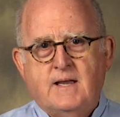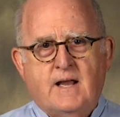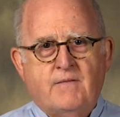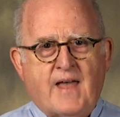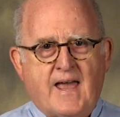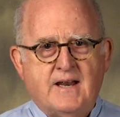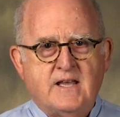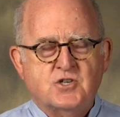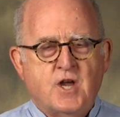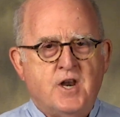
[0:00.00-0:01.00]
and that
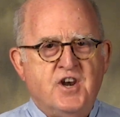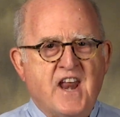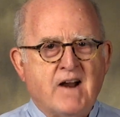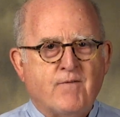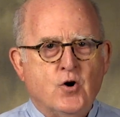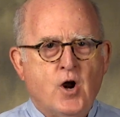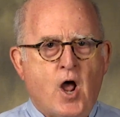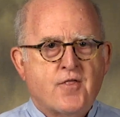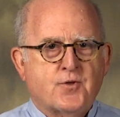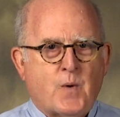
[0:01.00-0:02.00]
is never
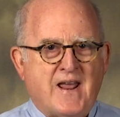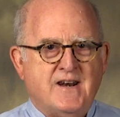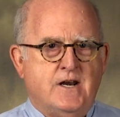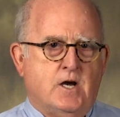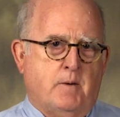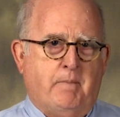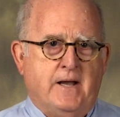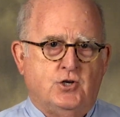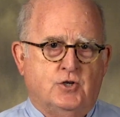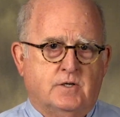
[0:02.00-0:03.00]
threaten a
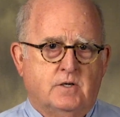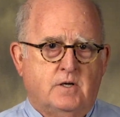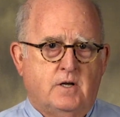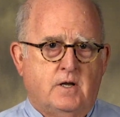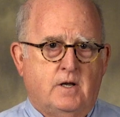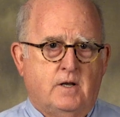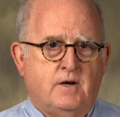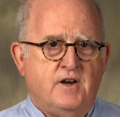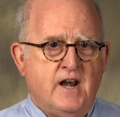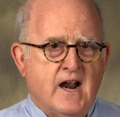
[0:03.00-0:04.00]
patient.
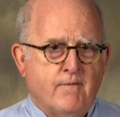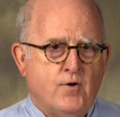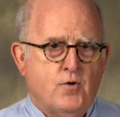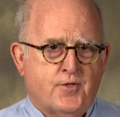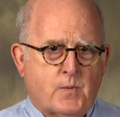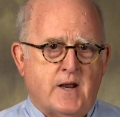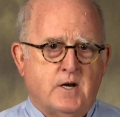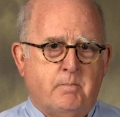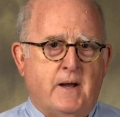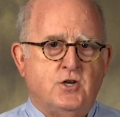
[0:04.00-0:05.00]
Never threaten
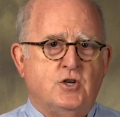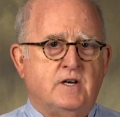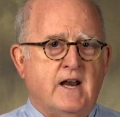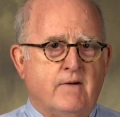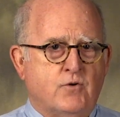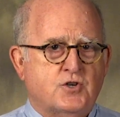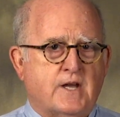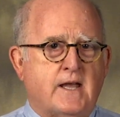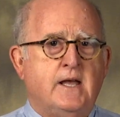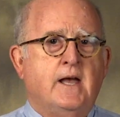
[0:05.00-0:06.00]
a patient. Never
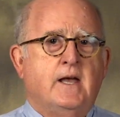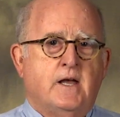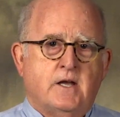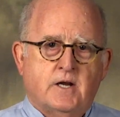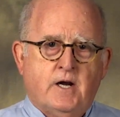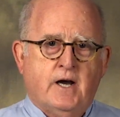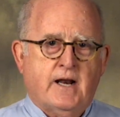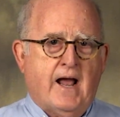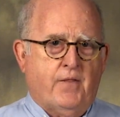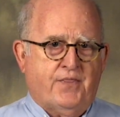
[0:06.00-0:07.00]
say, cut
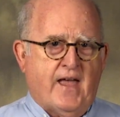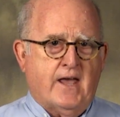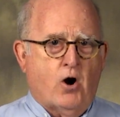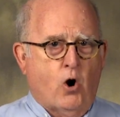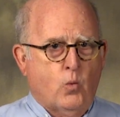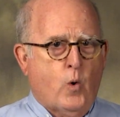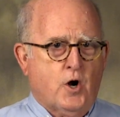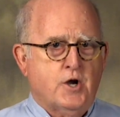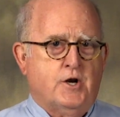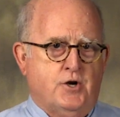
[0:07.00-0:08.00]
out that or
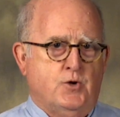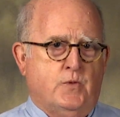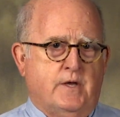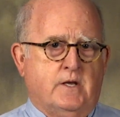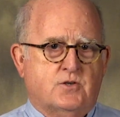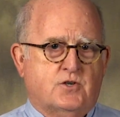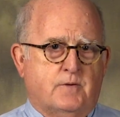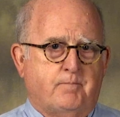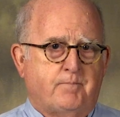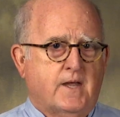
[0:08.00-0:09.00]
we're going to do this.
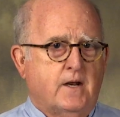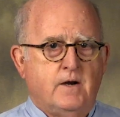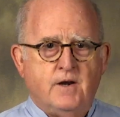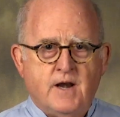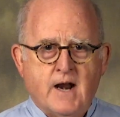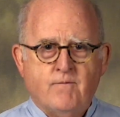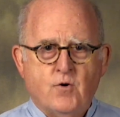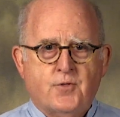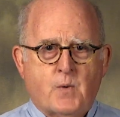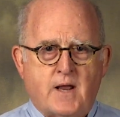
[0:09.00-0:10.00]

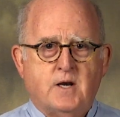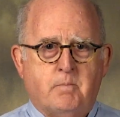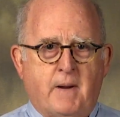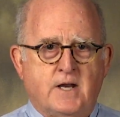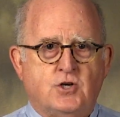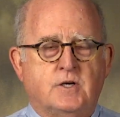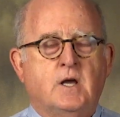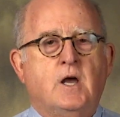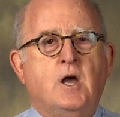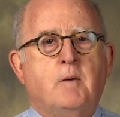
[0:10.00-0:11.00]
Never threaten a patient.
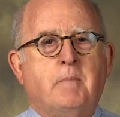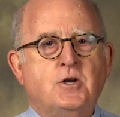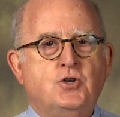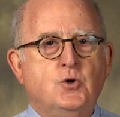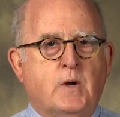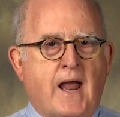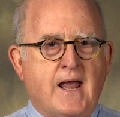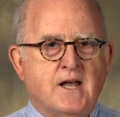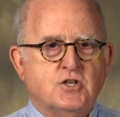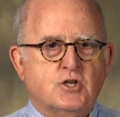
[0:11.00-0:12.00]
But you
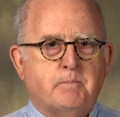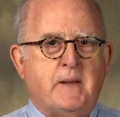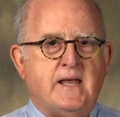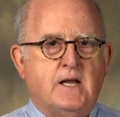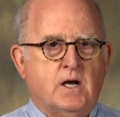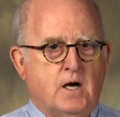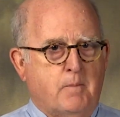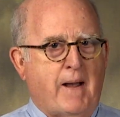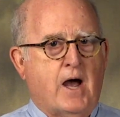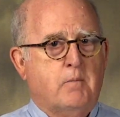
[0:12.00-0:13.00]
can speak
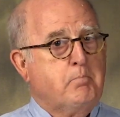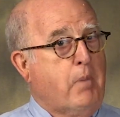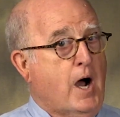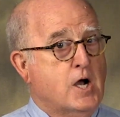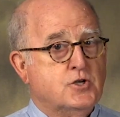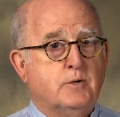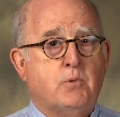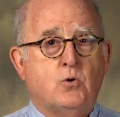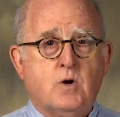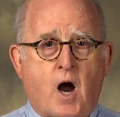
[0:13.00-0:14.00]
about
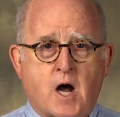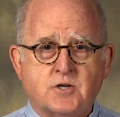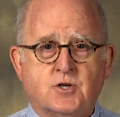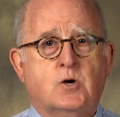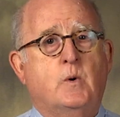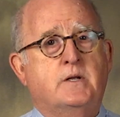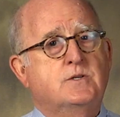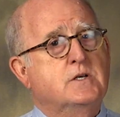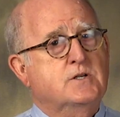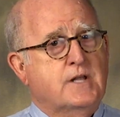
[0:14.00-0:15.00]
possible
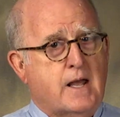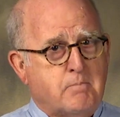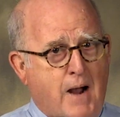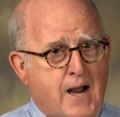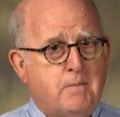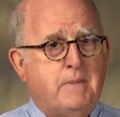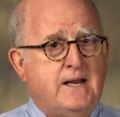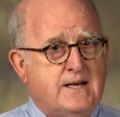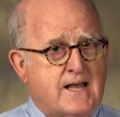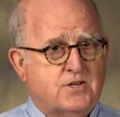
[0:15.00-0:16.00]
consequences that might be
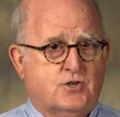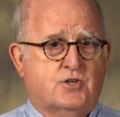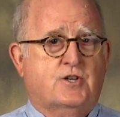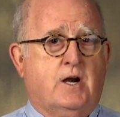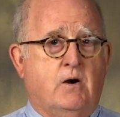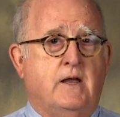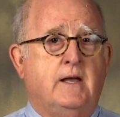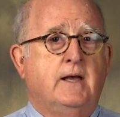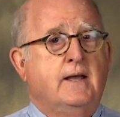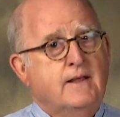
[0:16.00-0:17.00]
necessary.
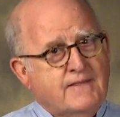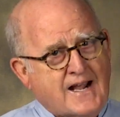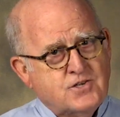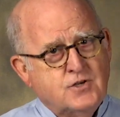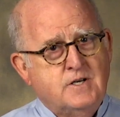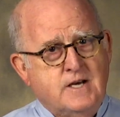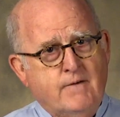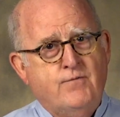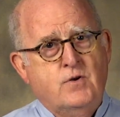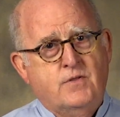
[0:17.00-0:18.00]
That's a
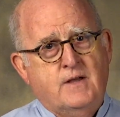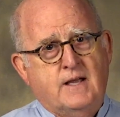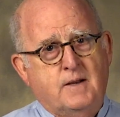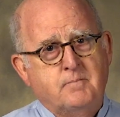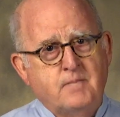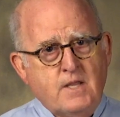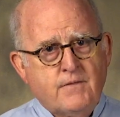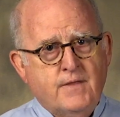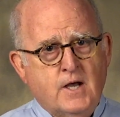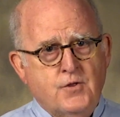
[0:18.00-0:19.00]
different thing.
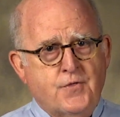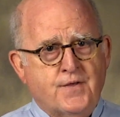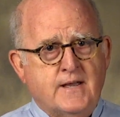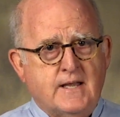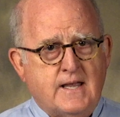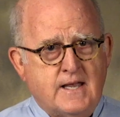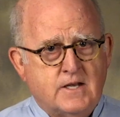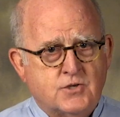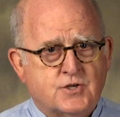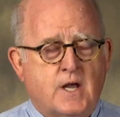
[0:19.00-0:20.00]
The other thing
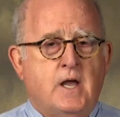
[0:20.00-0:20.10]
is,